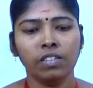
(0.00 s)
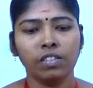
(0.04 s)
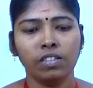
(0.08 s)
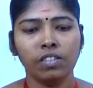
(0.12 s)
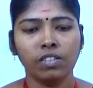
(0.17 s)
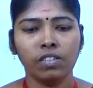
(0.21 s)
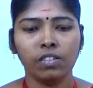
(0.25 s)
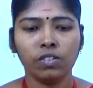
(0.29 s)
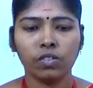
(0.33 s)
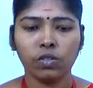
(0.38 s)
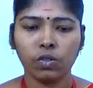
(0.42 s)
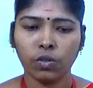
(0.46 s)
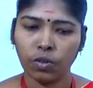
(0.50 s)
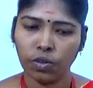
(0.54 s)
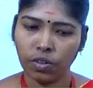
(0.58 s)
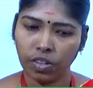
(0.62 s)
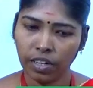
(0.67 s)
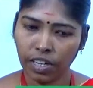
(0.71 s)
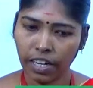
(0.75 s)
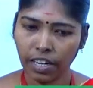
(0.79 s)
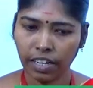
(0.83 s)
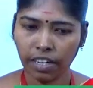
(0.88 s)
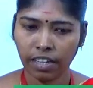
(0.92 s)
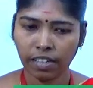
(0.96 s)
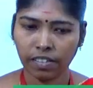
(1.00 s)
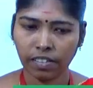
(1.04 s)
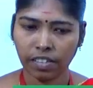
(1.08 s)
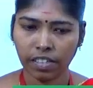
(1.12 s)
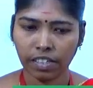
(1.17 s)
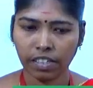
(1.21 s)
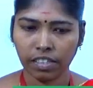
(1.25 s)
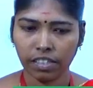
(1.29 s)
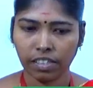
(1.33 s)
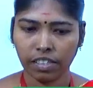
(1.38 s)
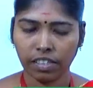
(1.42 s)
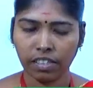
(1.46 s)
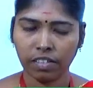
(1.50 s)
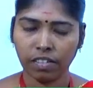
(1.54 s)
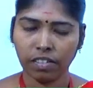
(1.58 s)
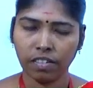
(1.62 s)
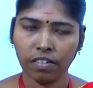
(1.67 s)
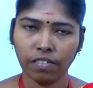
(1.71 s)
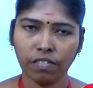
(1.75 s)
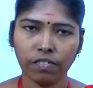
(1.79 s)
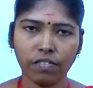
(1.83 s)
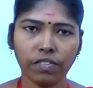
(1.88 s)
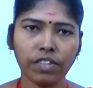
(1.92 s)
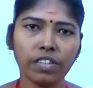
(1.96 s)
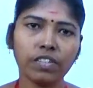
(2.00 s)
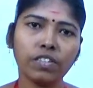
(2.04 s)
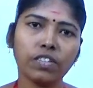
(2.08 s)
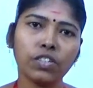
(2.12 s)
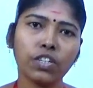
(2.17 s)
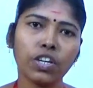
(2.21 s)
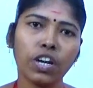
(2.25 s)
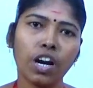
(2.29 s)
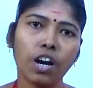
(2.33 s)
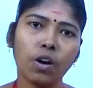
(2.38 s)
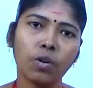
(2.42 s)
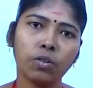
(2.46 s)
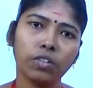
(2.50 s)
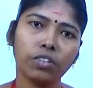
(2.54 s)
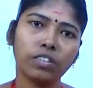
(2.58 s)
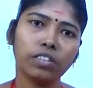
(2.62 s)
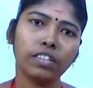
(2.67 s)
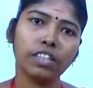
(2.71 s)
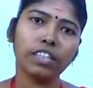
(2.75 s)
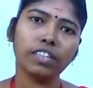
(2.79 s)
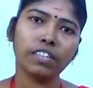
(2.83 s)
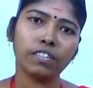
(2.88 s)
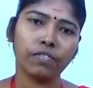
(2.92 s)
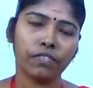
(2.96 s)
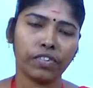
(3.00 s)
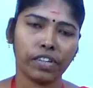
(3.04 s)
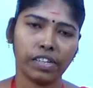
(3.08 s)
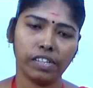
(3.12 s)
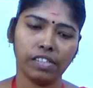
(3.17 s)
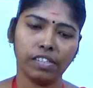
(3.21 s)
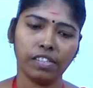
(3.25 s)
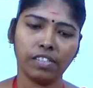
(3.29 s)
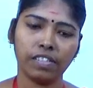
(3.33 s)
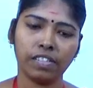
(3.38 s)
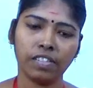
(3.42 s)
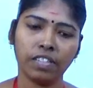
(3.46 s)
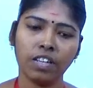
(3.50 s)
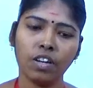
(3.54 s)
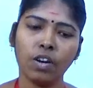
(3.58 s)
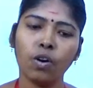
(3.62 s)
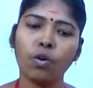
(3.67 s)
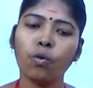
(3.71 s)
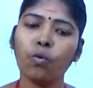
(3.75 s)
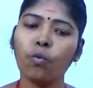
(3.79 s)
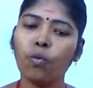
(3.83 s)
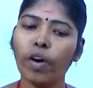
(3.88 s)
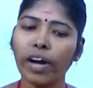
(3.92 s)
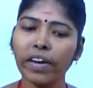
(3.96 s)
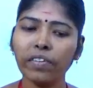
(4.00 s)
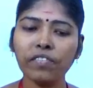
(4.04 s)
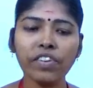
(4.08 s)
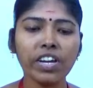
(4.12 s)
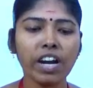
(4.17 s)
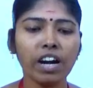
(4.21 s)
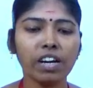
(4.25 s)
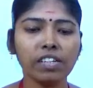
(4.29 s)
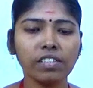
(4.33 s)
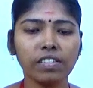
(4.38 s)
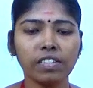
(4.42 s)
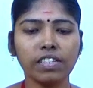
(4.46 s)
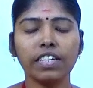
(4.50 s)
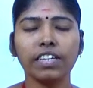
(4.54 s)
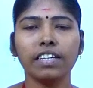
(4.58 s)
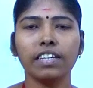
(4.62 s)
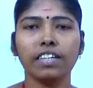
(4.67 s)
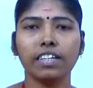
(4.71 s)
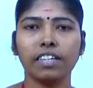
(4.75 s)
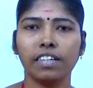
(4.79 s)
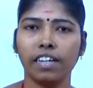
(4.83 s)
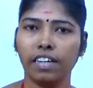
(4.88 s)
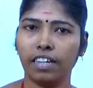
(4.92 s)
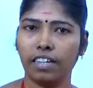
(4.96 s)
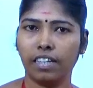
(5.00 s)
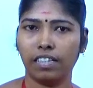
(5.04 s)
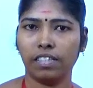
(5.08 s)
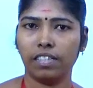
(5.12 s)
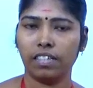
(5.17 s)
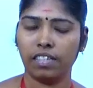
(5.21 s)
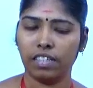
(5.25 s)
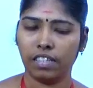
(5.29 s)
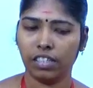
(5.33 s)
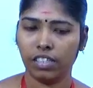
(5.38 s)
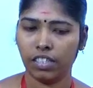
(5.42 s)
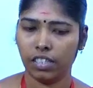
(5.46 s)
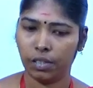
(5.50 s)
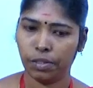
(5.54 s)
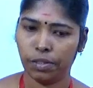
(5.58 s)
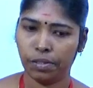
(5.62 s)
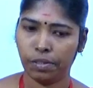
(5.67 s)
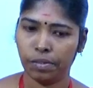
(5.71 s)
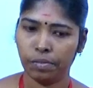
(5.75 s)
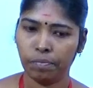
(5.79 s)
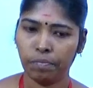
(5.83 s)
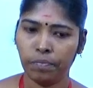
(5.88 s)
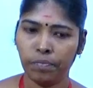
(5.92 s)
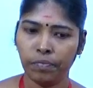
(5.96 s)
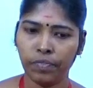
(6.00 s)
So data structure, first you have to think friends, why we are studying data structures.